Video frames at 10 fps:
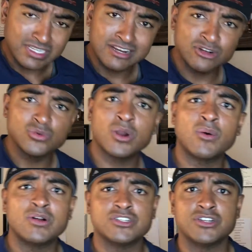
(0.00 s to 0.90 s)
Here's what I
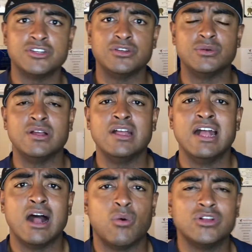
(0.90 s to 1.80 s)
want you to do.
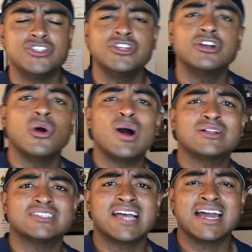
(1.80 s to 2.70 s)
I want you to go
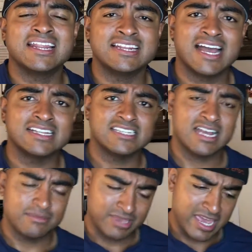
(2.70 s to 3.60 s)
outside at
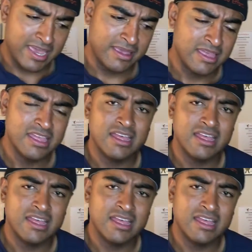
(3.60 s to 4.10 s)
nighttime, okay?